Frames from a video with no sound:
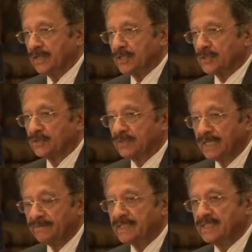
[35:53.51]
to
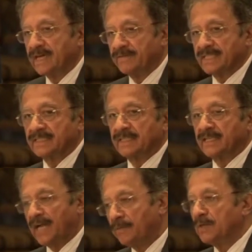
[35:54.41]
deliver services that the
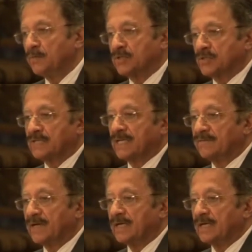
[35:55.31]
government wants to deliver